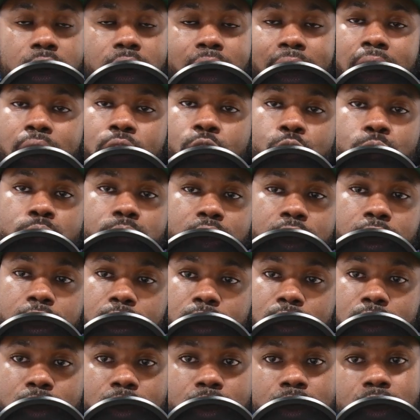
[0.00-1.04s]
I hope
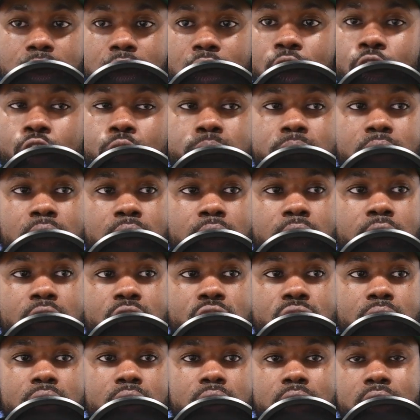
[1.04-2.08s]
that
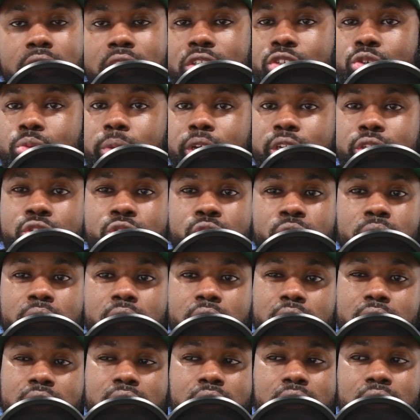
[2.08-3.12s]
Andre Dickens makes sure
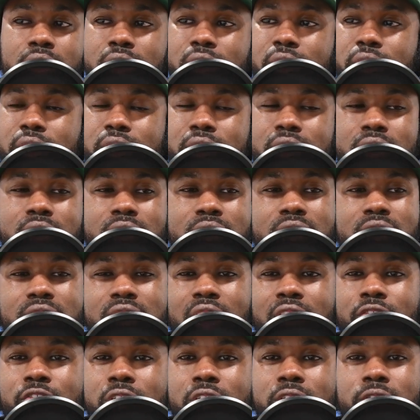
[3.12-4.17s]
that
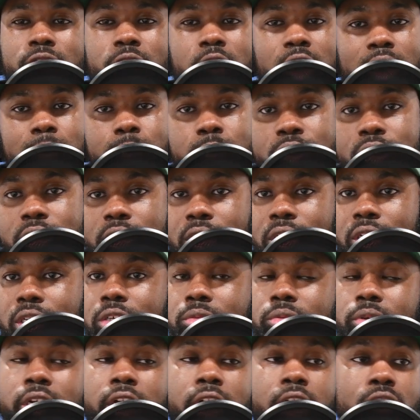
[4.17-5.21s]
75% of
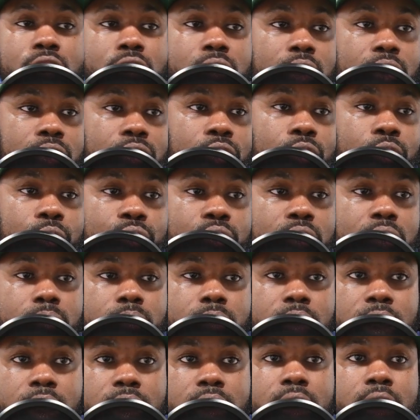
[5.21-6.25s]
them contracts goes to
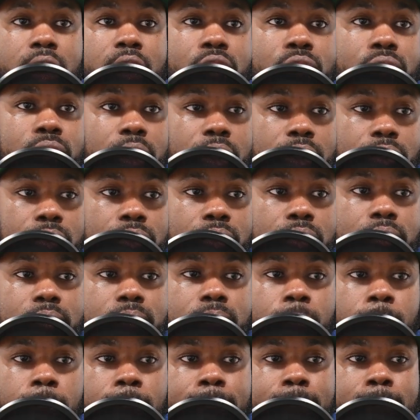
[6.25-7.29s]
black contractors.
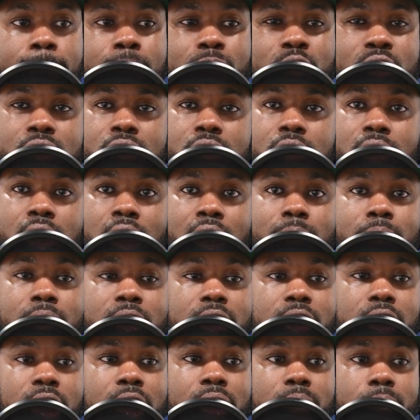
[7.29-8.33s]
Because the name of
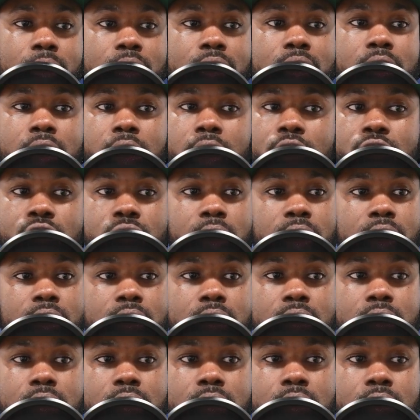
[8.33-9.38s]
the game is
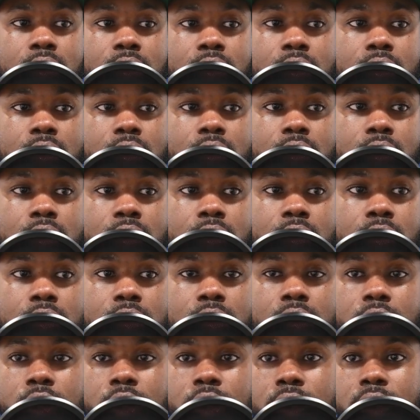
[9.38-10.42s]
contracting. You
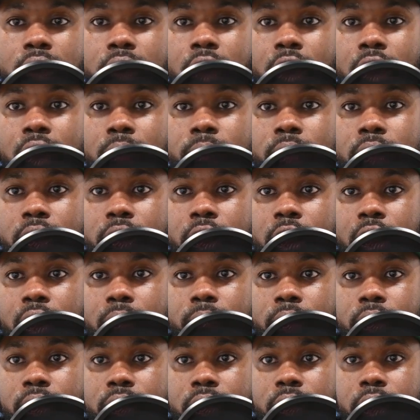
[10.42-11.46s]
understand? The name of the
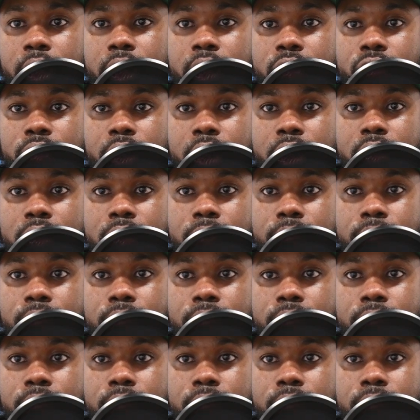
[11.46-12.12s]
game is contracting.